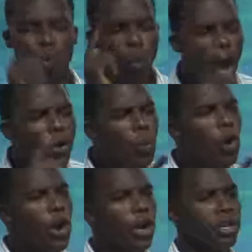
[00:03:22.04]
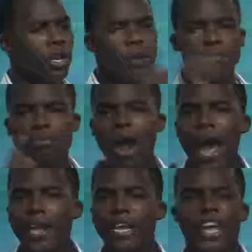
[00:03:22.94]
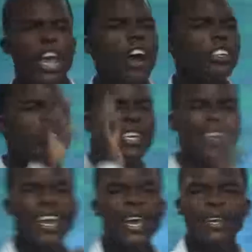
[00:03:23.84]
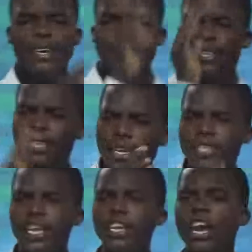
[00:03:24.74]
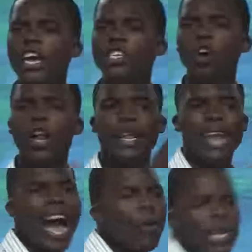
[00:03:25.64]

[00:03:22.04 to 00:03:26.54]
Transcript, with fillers: One word pride. Here's the king, 16 years old, and now